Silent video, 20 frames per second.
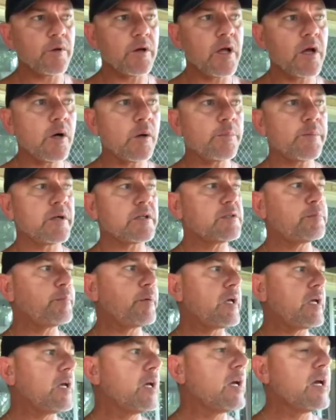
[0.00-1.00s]
would help us
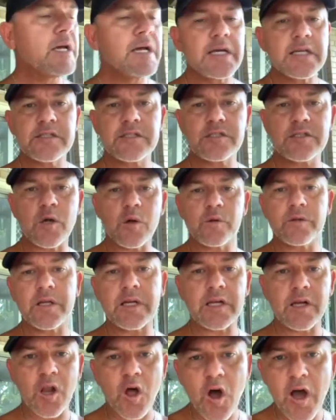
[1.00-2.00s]
be salt
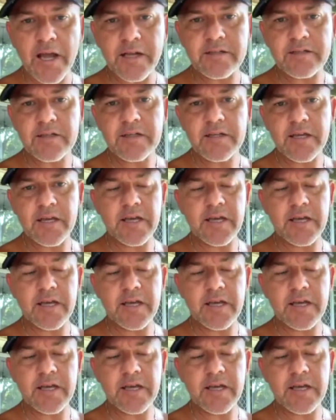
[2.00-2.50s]
and light.